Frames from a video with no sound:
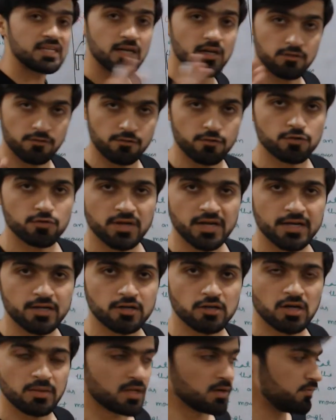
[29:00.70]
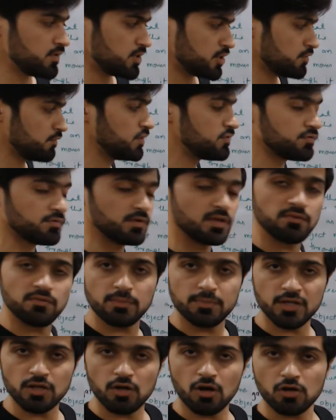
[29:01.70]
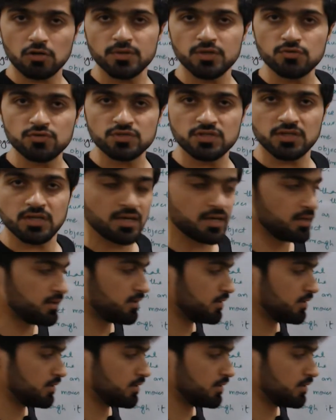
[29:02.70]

photo gate timer, which we will not be using here,